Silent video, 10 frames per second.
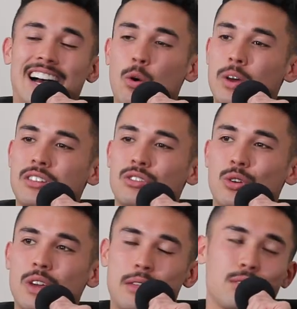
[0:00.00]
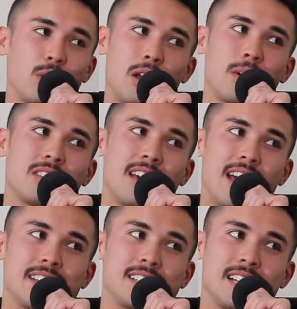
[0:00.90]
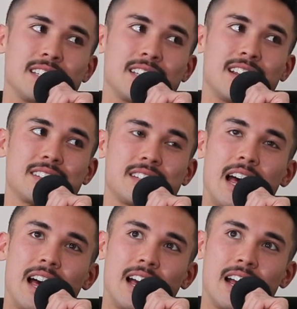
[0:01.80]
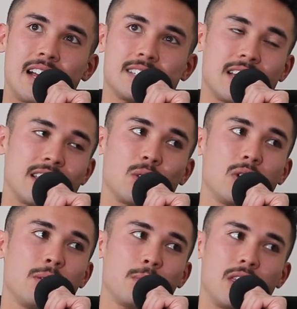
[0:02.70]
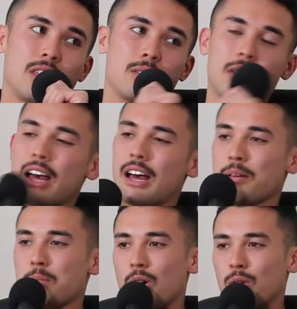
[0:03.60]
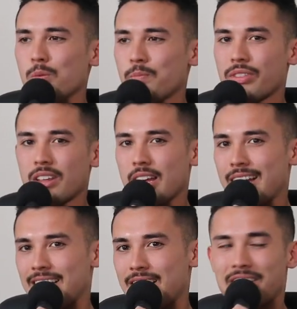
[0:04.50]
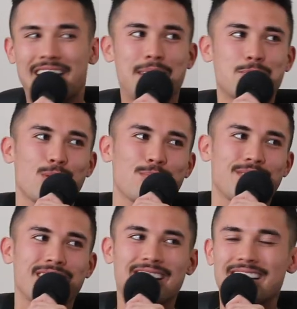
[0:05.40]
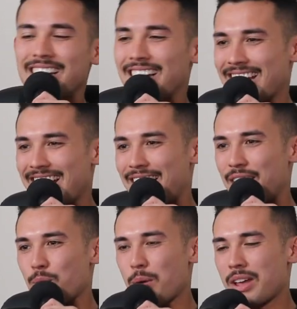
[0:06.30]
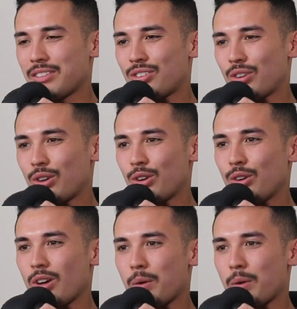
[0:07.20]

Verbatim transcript: I went to two games of footy. I went to Essendon, uh, St Kilda with uh, Michael. Another name drop. And we went to, I